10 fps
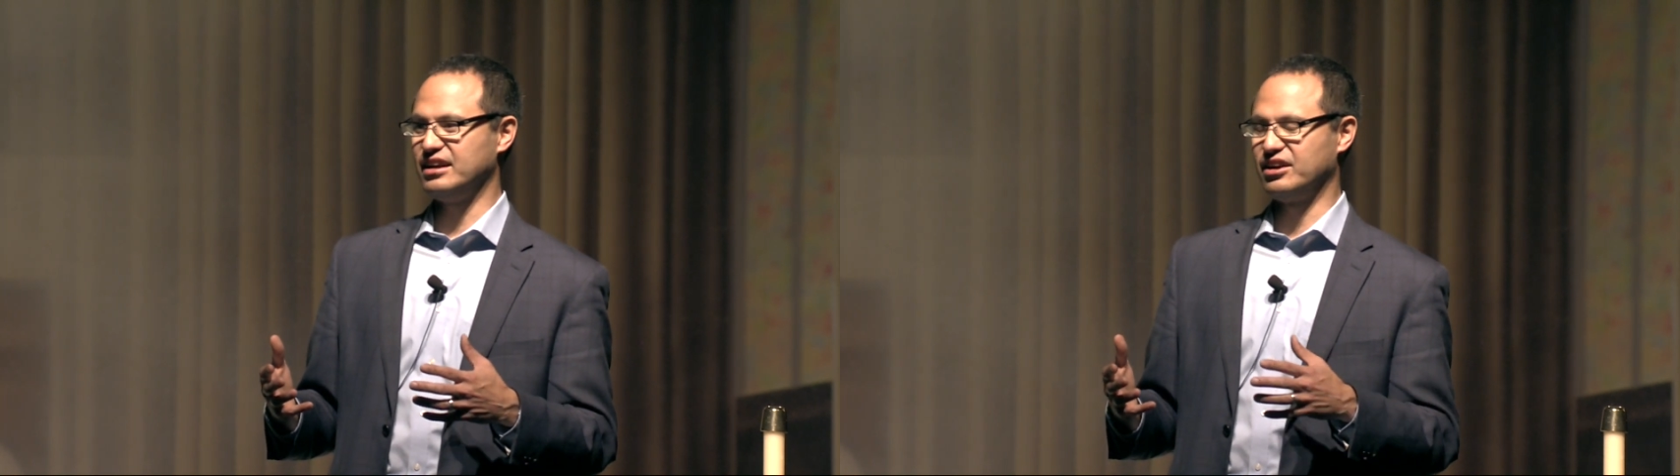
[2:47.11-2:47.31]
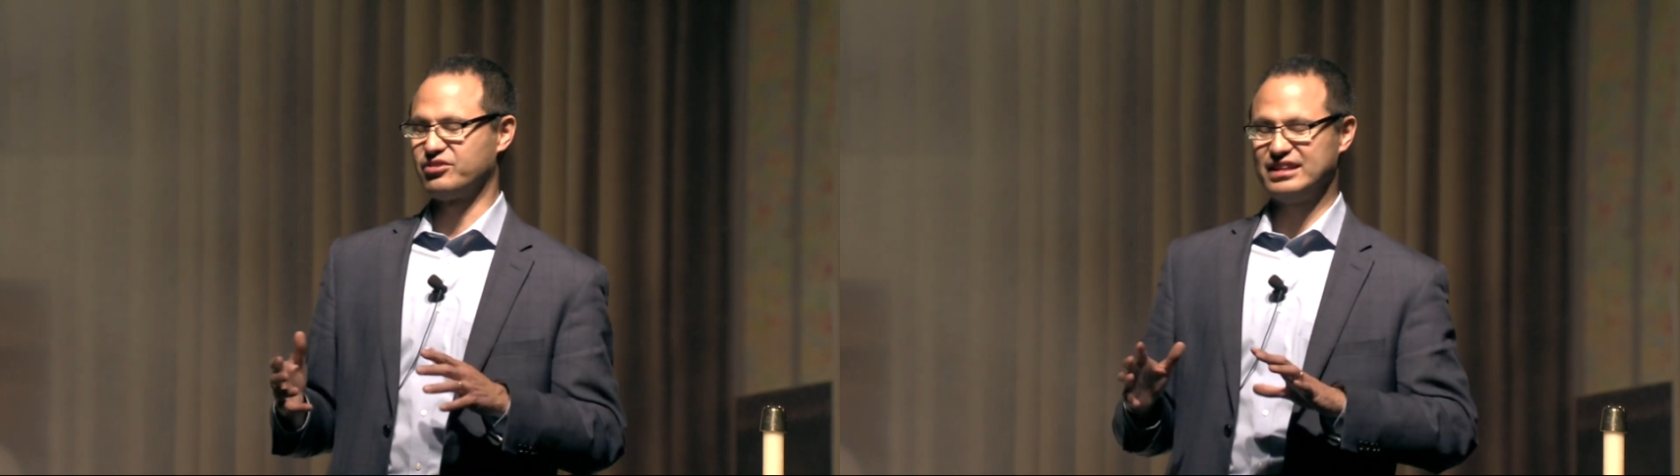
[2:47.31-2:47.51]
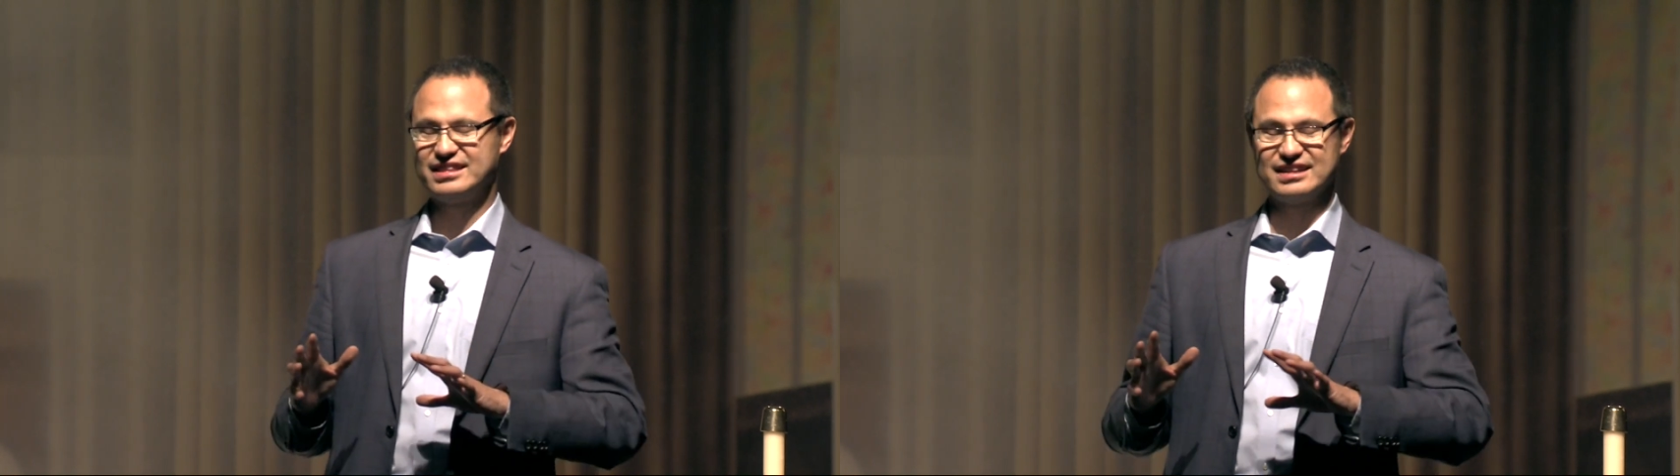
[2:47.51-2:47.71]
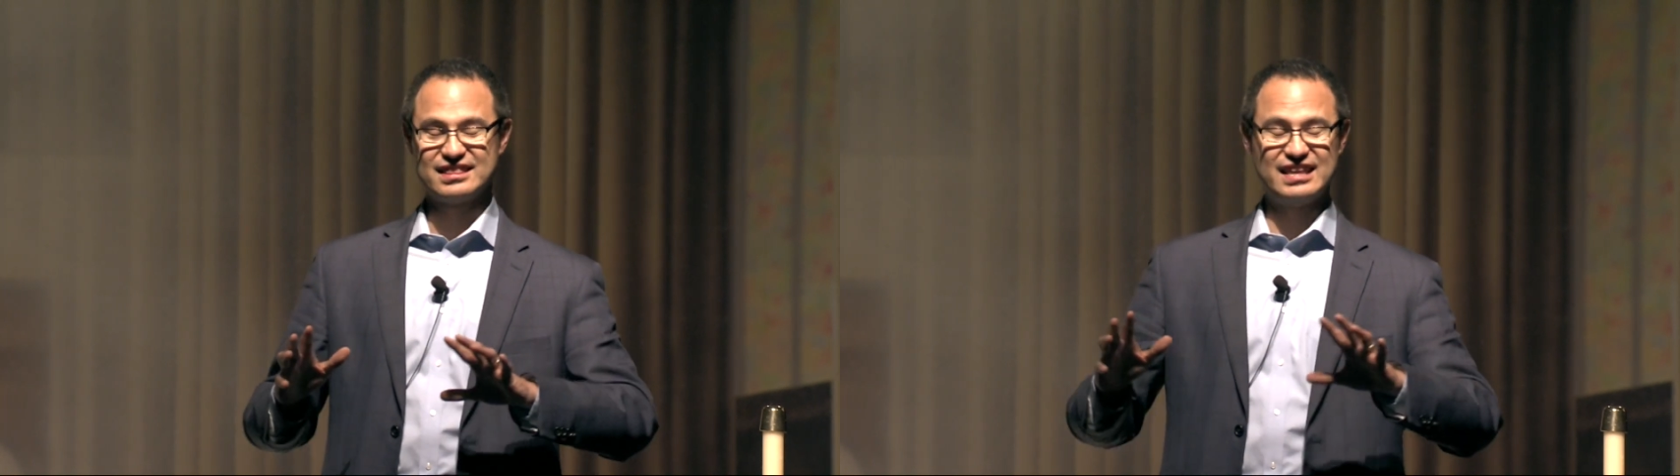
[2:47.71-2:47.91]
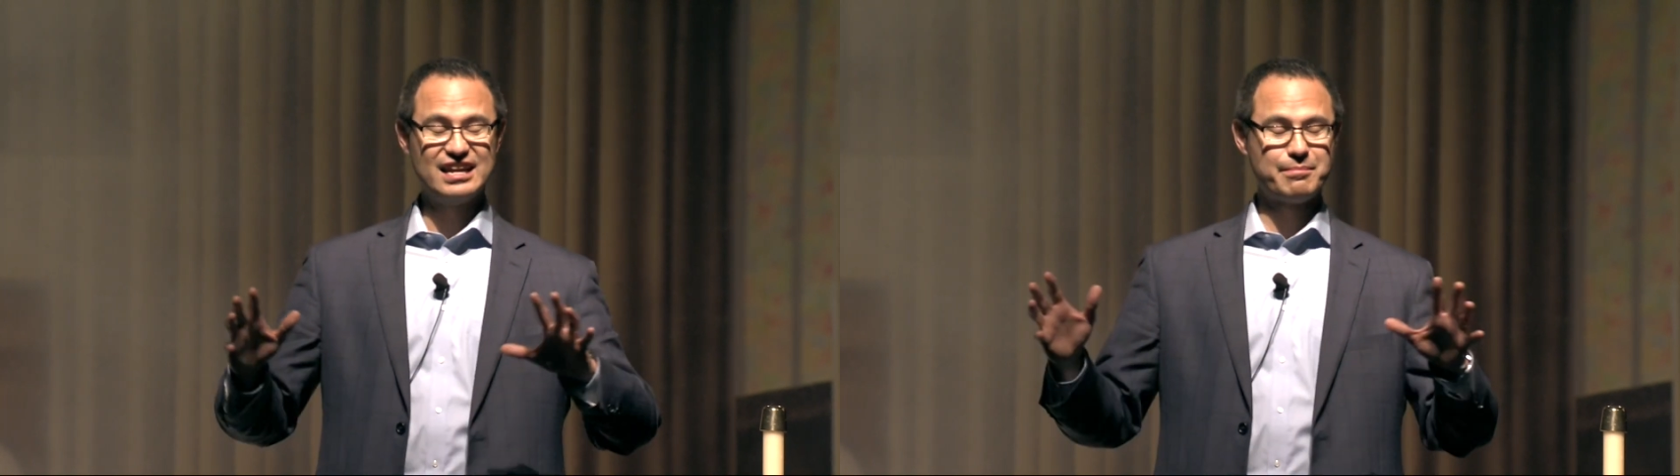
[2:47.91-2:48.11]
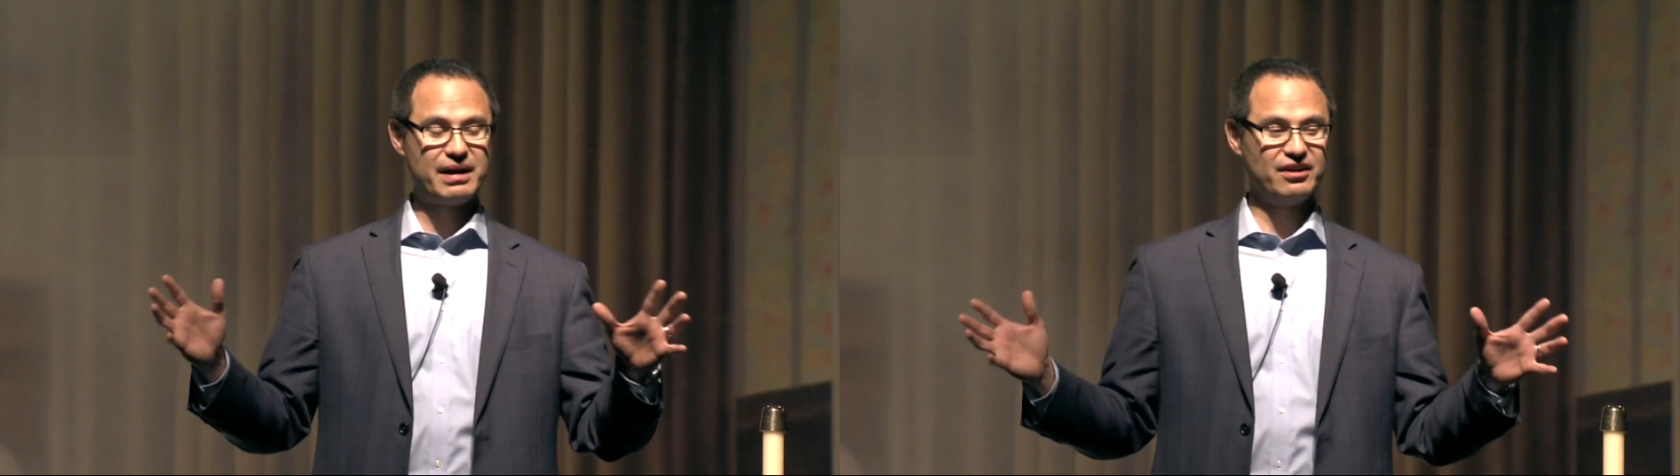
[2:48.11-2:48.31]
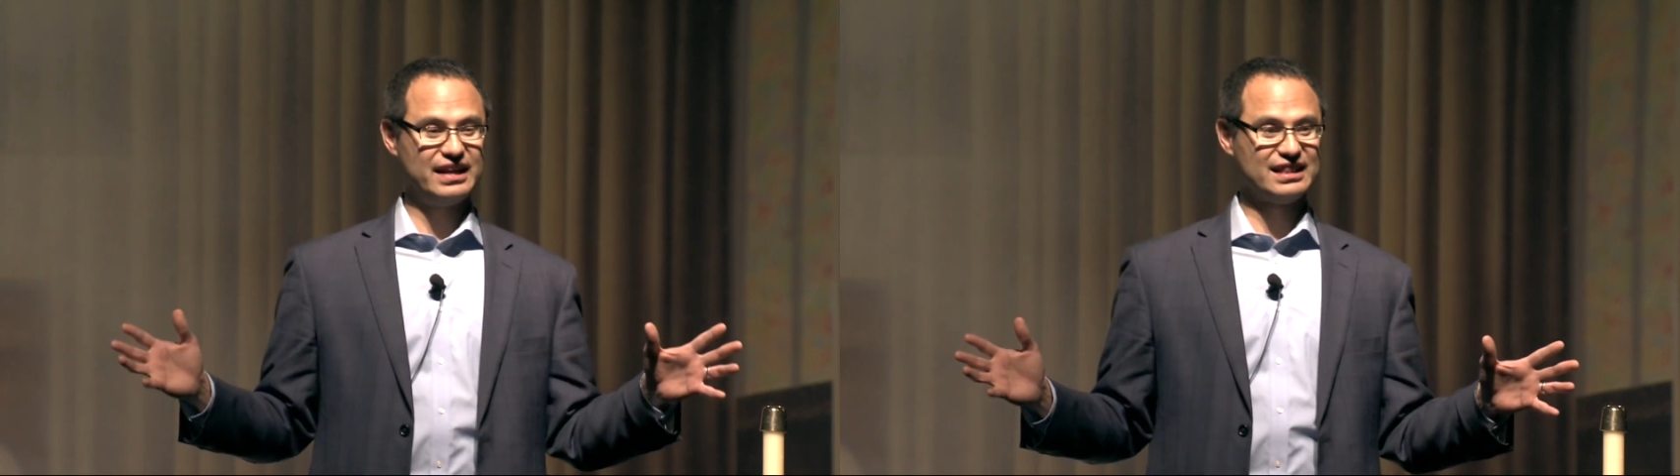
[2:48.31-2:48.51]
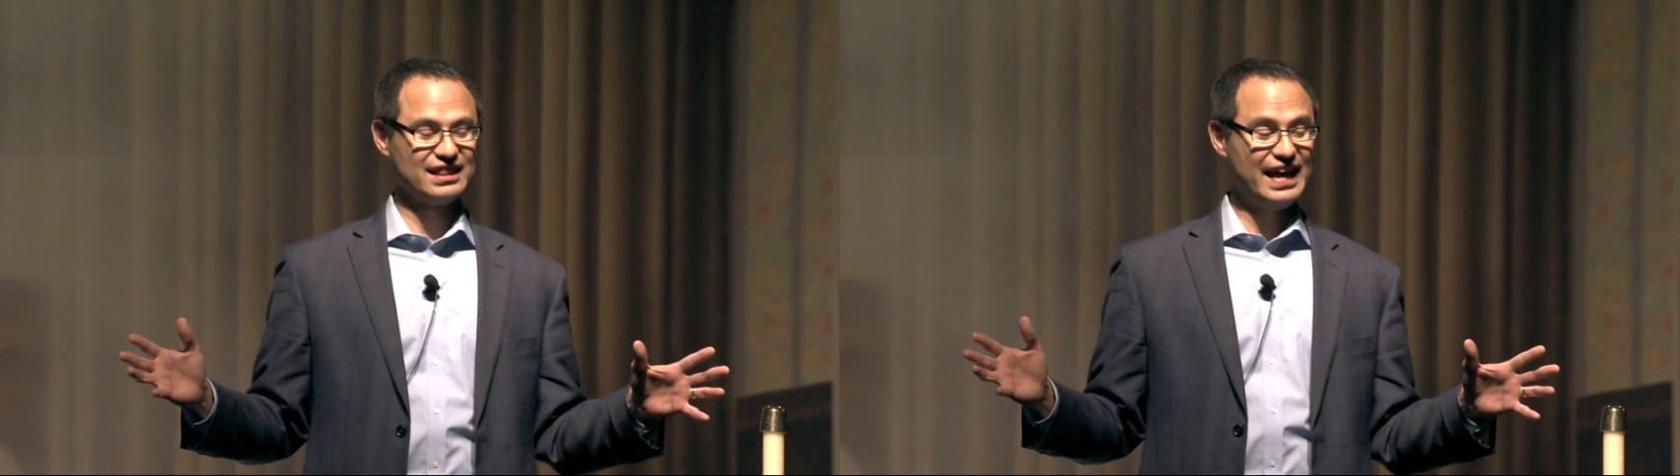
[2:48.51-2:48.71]
a great thing to think about
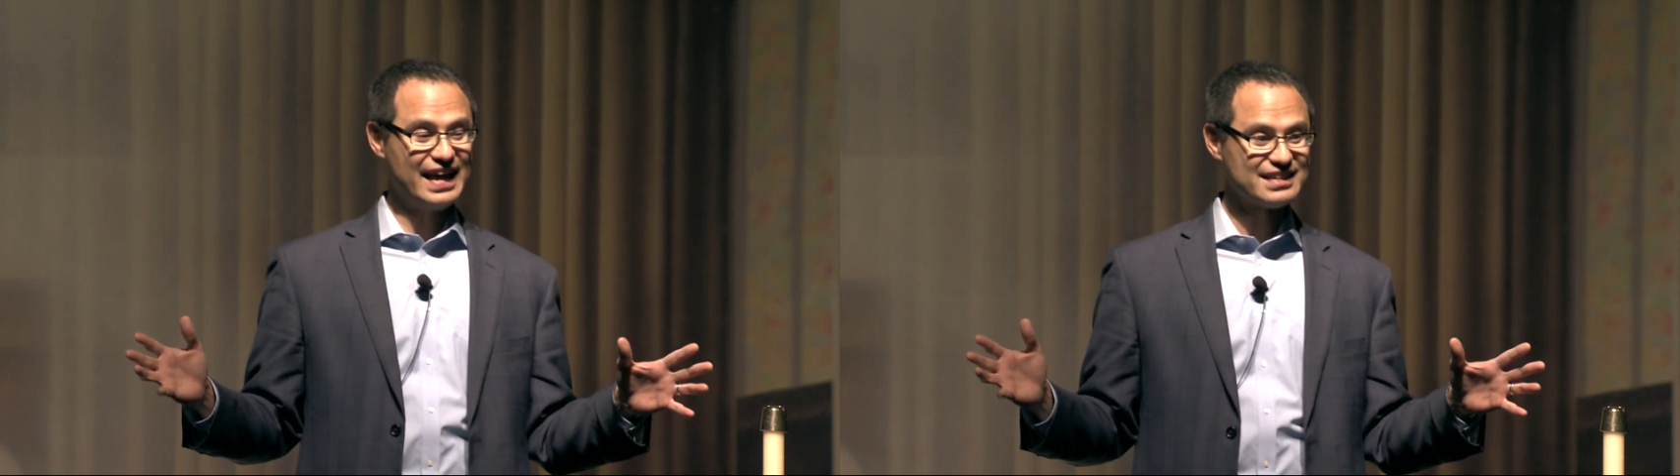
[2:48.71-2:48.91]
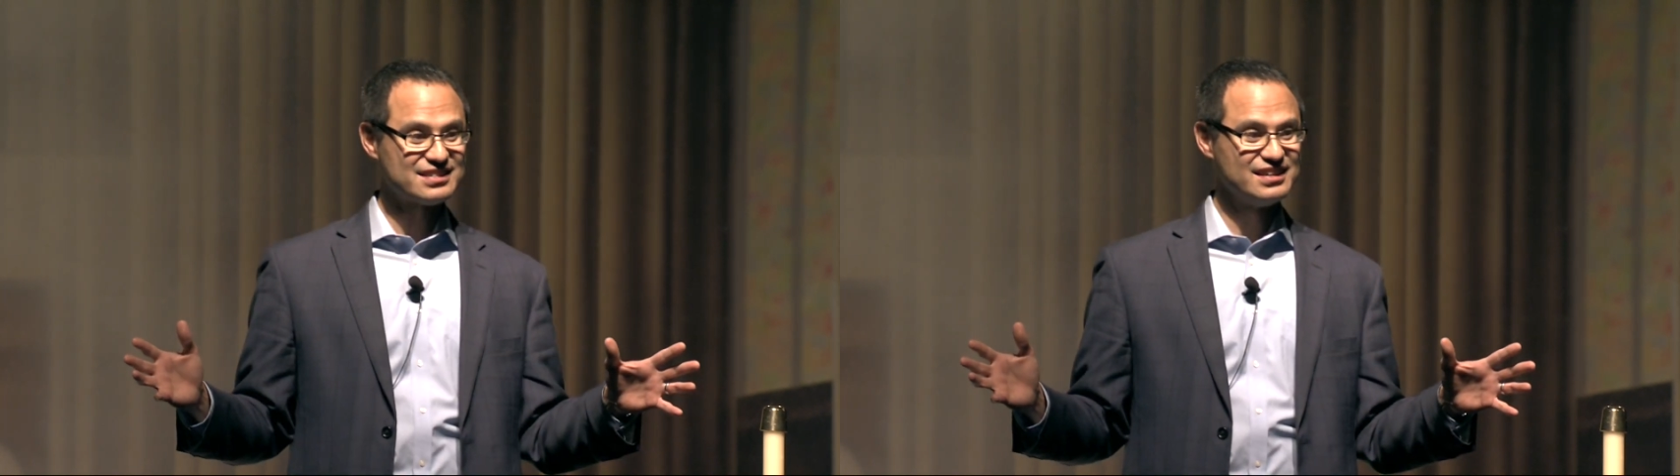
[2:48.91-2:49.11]
at Lent,